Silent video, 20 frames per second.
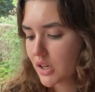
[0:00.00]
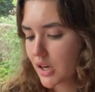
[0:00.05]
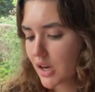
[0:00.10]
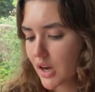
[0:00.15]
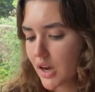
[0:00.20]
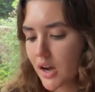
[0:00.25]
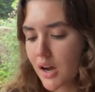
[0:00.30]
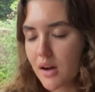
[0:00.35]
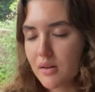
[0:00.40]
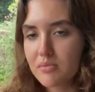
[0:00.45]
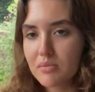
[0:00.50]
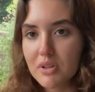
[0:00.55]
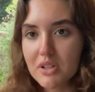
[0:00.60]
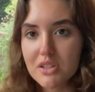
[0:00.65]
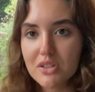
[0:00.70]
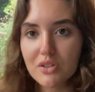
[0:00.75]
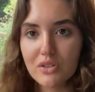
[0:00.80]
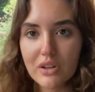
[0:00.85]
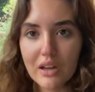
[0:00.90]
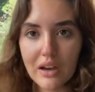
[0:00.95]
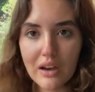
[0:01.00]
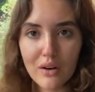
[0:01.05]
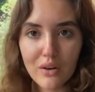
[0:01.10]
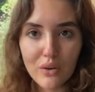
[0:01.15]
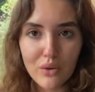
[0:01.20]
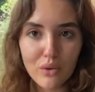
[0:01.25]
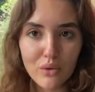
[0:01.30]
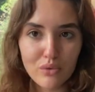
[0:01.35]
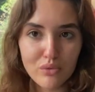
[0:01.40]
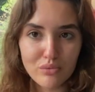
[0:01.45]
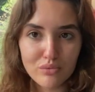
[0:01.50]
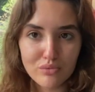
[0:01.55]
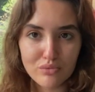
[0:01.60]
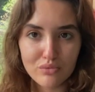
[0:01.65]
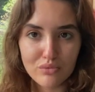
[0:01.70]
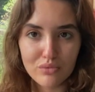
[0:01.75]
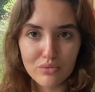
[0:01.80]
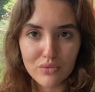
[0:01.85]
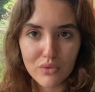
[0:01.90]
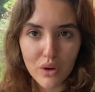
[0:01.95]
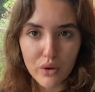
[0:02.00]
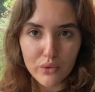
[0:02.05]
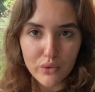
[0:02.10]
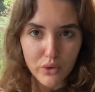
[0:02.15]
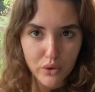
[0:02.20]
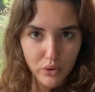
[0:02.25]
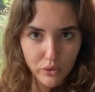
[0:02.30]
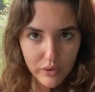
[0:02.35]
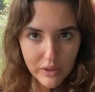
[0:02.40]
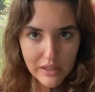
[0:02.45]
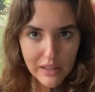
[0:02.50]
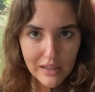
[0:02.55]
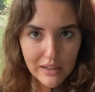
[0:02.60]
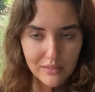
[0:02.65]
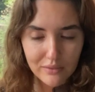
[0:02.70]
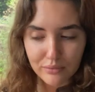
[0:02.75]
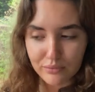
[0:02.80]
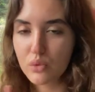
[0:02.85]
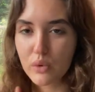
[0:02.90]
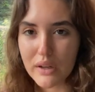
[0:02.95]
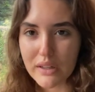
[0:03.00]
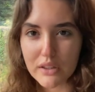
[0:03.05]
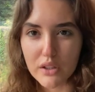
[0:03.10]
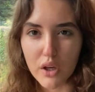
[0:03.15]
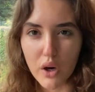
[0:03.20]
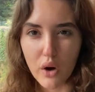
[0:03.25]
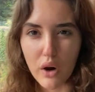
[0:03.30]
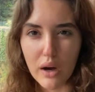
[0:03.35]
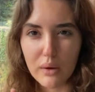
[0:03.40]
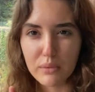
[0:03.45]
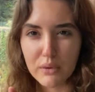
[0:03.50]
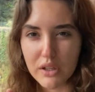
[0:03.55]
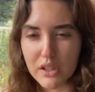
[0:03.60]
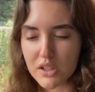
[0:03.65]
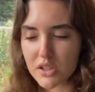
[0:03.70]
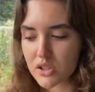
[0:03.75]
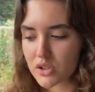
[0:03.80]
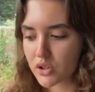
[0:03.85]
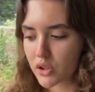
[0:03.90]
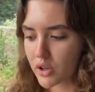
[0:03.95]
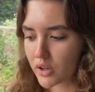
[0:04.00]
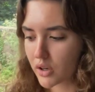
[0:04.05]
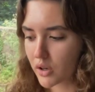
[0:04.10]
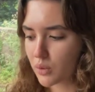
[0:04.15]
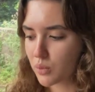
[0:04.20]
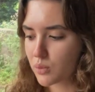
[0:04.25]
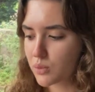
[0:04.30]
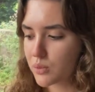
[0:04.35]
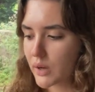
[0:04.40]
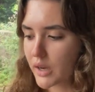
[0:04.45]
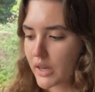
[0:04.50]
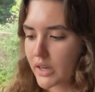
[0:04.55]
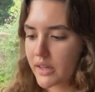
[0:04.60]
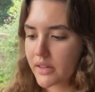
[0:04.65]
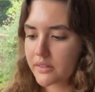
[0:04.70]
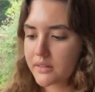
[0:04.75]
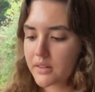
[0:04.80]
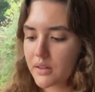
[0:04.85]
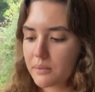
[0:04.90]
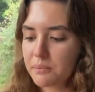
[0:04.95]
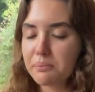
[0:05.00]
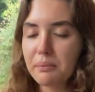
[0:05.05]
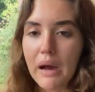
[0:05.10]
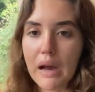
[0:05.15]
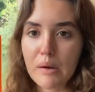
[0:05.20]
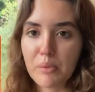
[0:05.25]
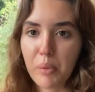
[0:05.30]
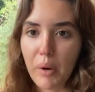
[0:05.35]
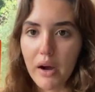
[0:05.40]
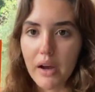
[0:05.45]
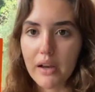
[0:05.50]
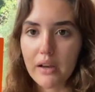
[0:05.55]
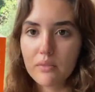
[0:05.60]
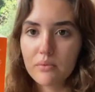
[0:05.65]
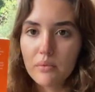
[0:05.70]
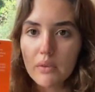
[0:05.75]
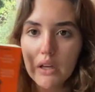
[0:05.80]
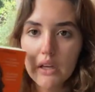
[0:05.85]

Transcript: So now for the reading. Quick note, I'm gonna start with Magpie.